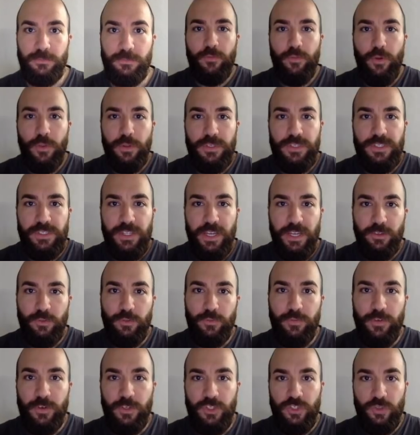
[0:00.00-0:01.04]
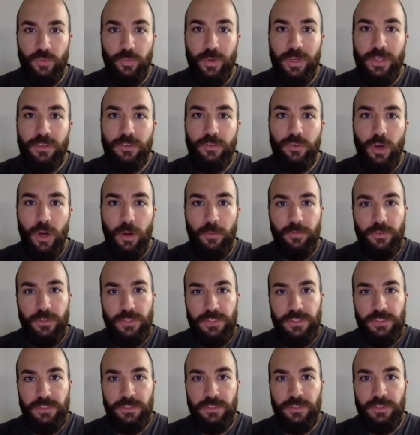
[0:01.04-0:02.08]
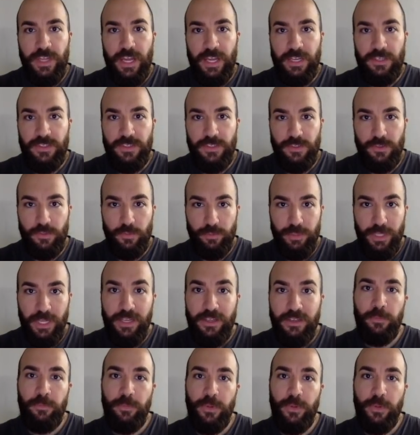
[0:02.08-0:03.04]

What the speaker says: For this deck to function well, you obviously need access to black,